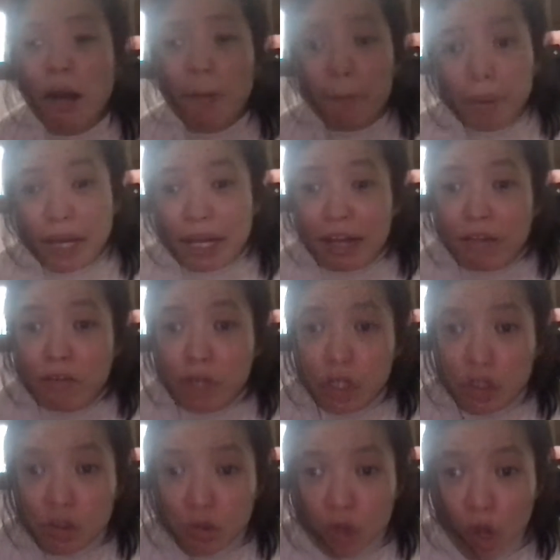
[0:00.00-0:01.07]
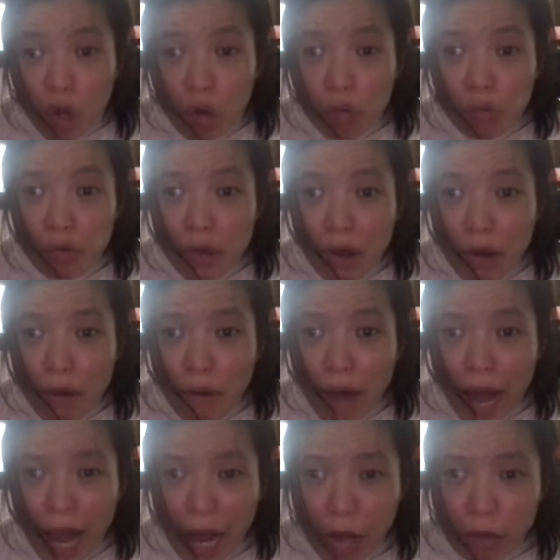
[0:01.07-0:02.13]
But if you don't know
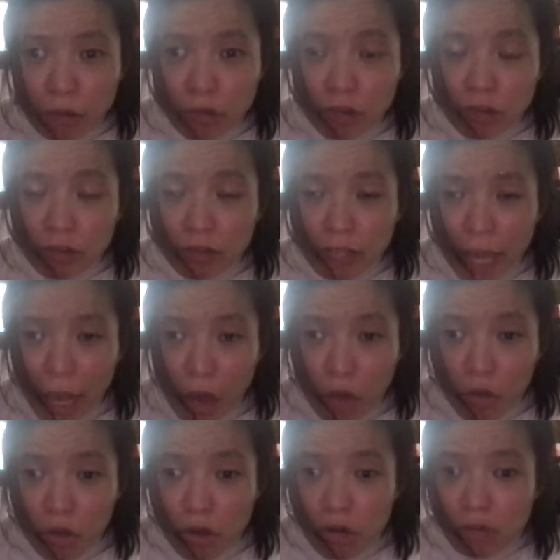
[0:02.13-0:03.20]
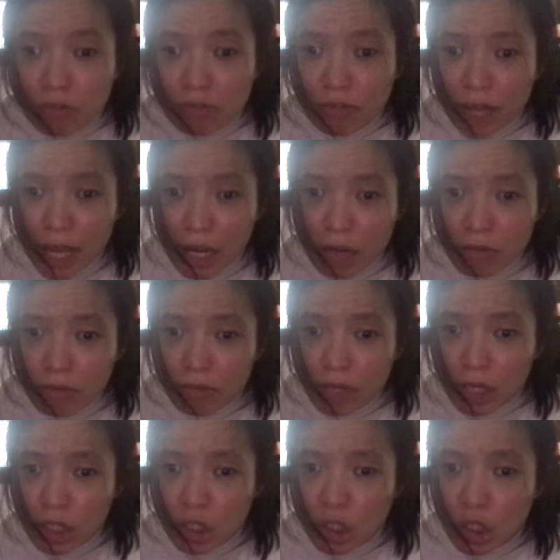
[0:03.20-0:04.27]
how to download fan
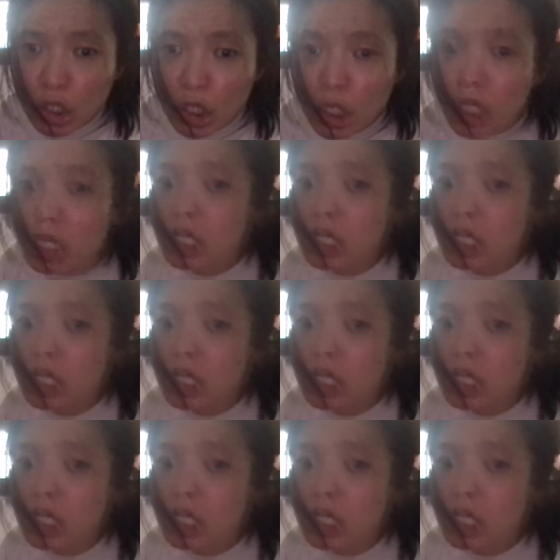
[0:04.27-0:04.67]
fiction,